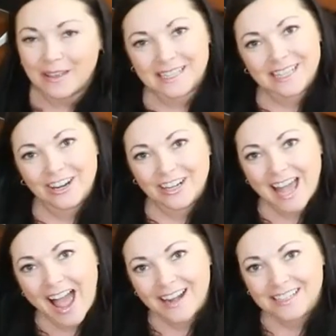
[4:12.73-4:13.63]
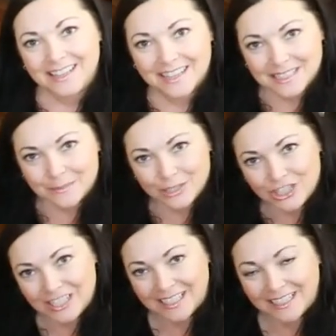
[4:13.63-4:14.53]
because I already hacked this
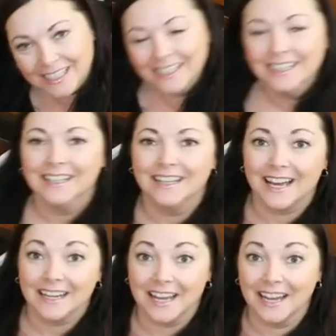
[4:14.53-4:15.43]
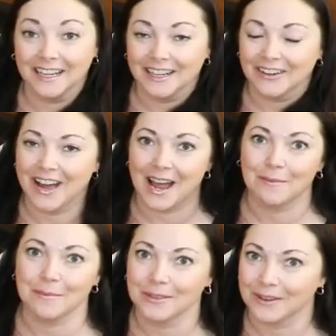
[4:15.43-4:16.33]
machine, and you know, hack
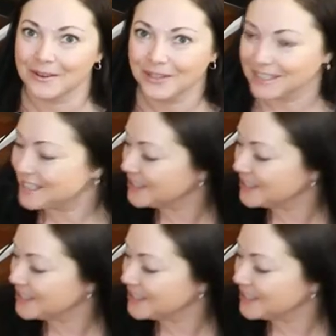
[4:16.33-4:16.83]
might be the right word